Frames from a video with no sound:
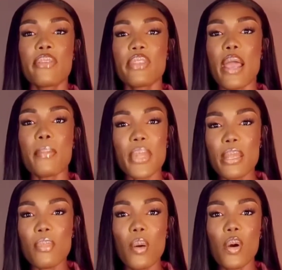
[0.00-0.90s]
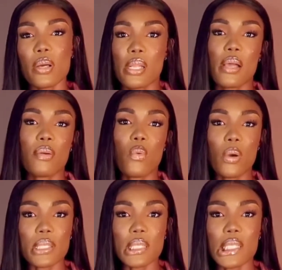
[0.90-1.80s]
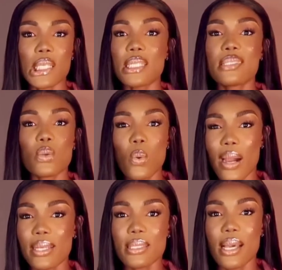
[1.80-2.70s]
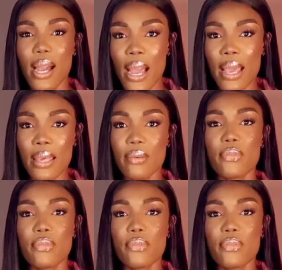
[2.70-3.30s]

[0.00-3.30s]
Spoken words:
their minimum order quantity is quite high